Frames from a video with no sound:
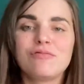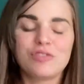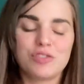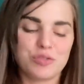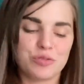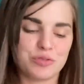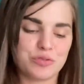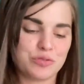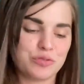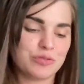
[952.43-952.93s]

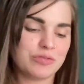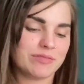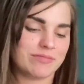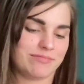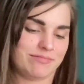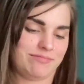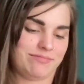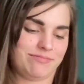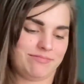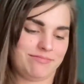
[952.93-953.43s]
true
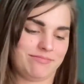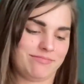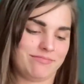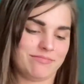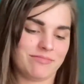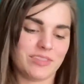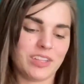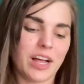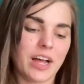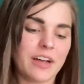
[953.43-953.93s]

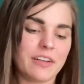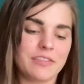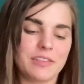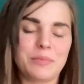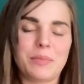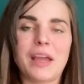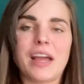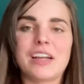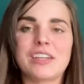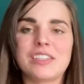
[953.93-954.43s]
love and
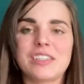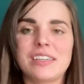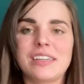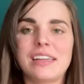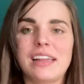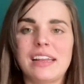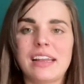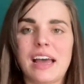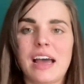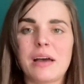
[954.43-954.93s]
passion
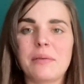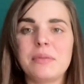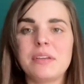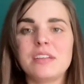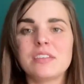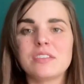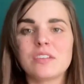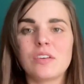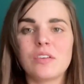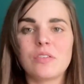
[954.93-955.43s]
and hobby.
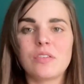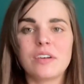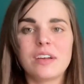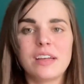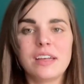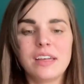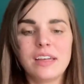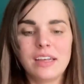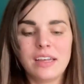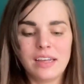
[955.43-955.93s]
So,
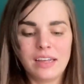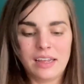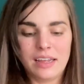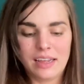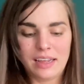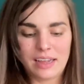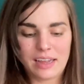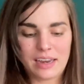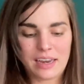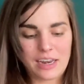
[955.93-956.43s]

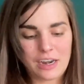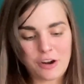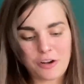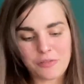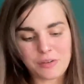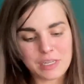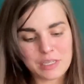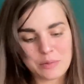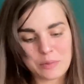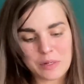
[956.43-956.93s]
and it
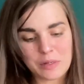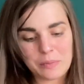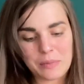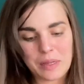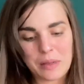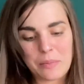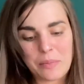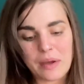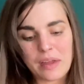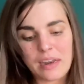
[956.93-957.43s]
always will
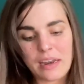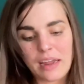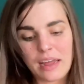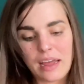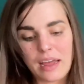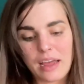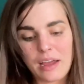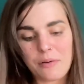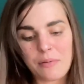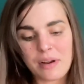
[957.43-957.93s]
be, but
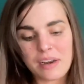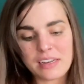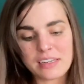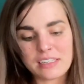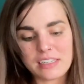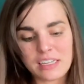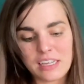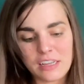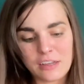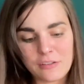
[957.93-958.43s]
I wanted
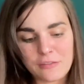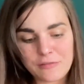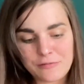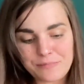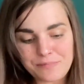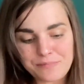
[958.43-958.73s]
to give